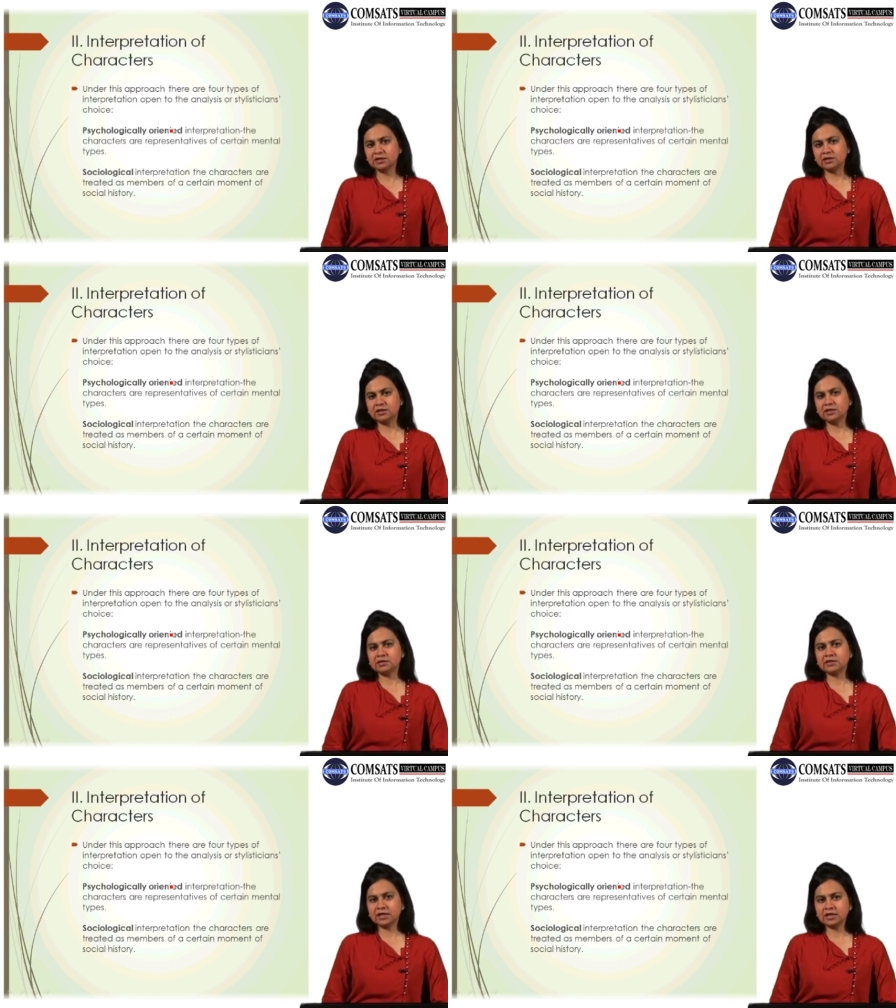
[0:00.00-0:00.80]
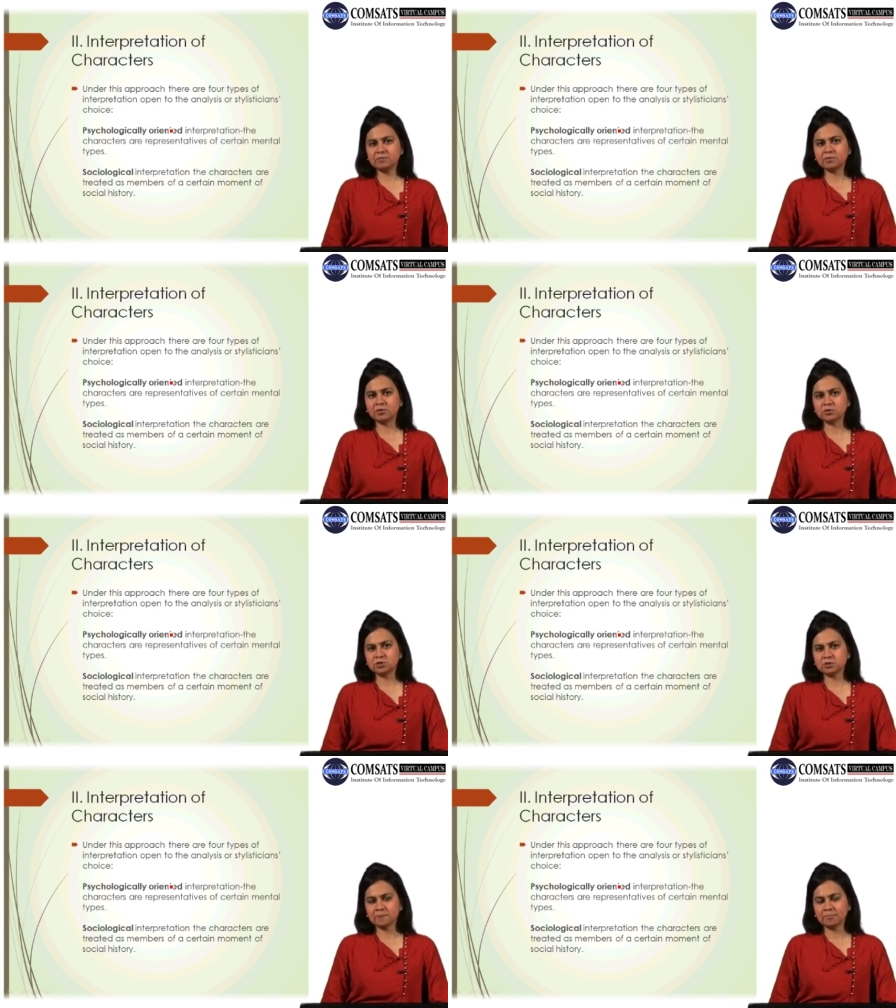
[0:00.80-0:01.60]
the second
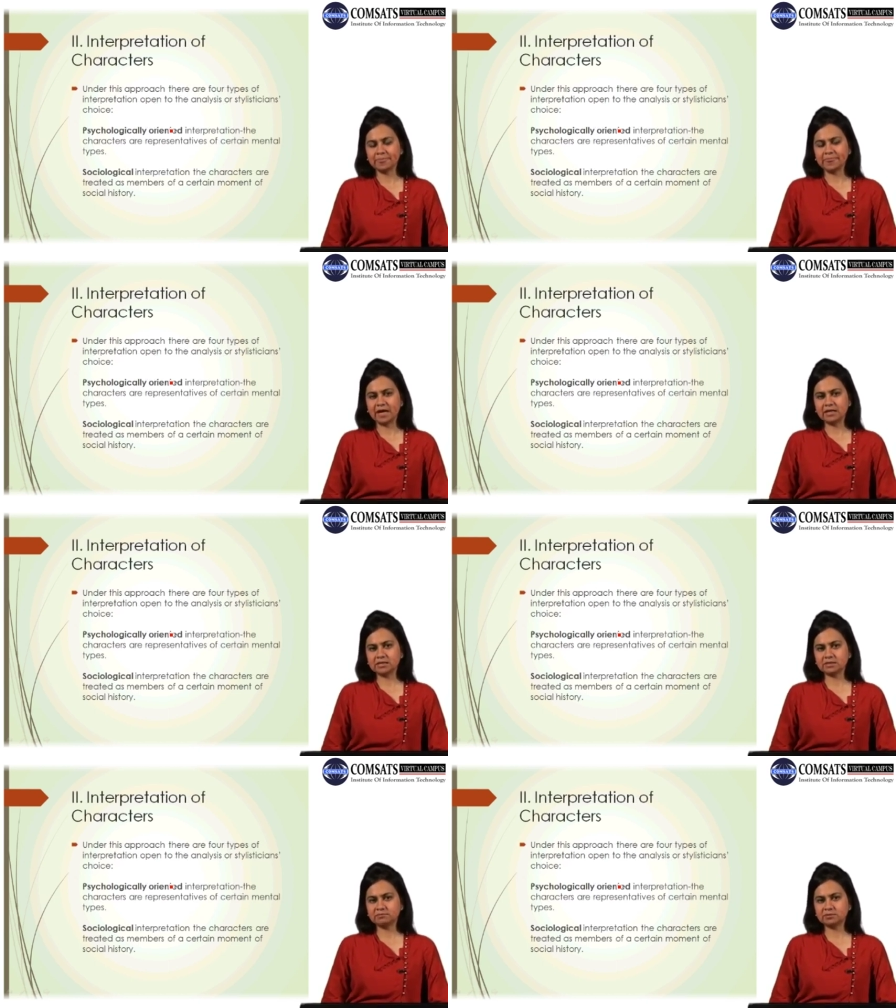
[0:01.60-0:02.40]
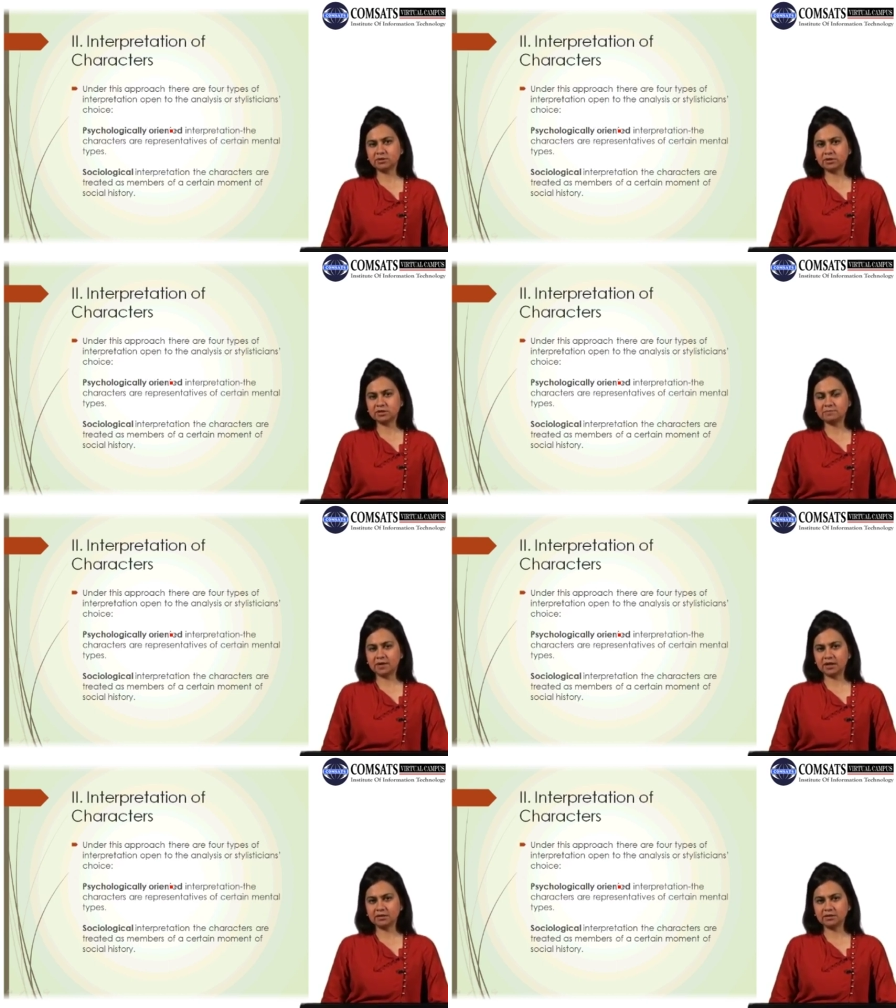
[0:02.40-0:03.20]
approach that is employed
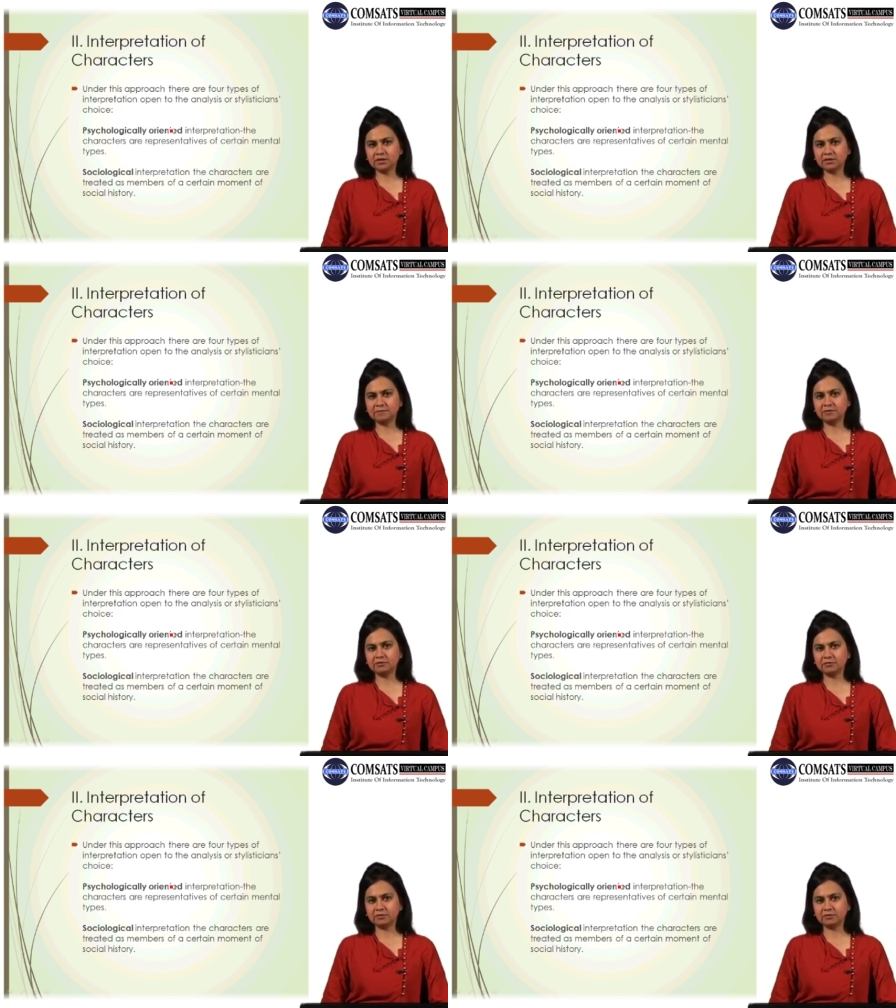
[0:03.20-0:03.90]
by the